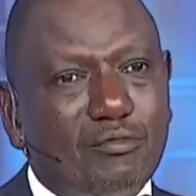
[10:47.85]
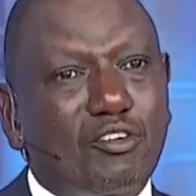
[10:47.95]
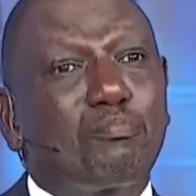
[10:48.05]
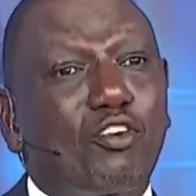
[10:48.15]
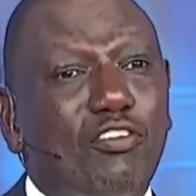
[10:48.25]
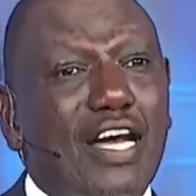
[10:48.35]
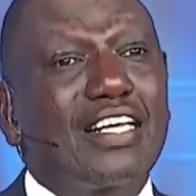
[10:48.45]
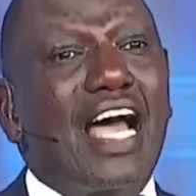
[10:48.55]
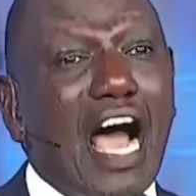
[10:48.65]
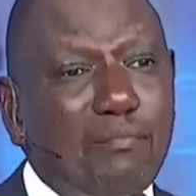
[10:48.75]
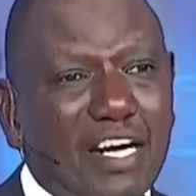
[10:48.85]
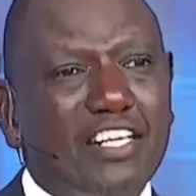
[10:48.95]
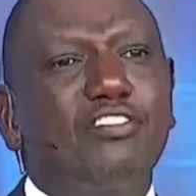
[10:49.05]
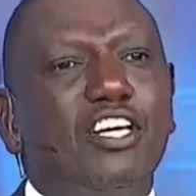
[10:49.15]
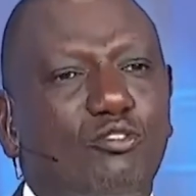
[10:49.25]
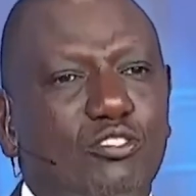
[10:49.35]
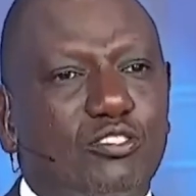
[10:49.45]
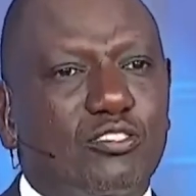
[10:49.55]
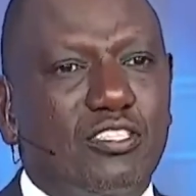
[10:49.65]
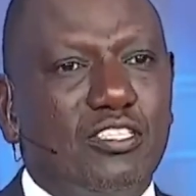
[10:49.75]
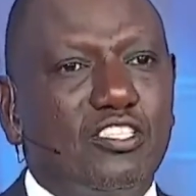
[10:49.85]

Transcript: to provide armored vehicles